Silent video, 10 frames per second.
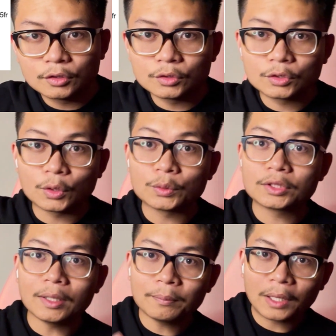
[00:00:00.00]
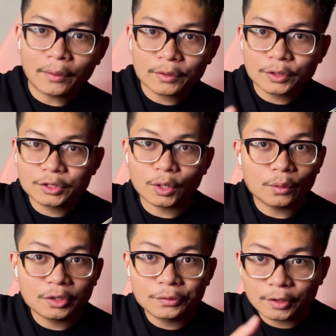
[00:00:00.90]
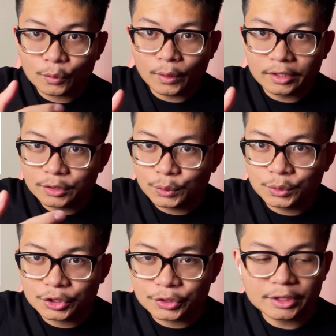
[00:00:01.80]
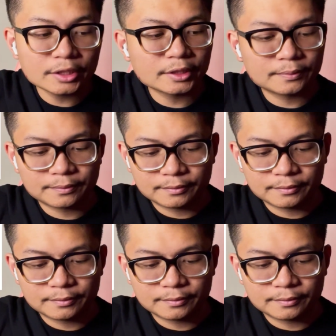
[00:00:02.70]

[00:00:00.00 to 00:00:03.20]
So some power chords only require 2 strings,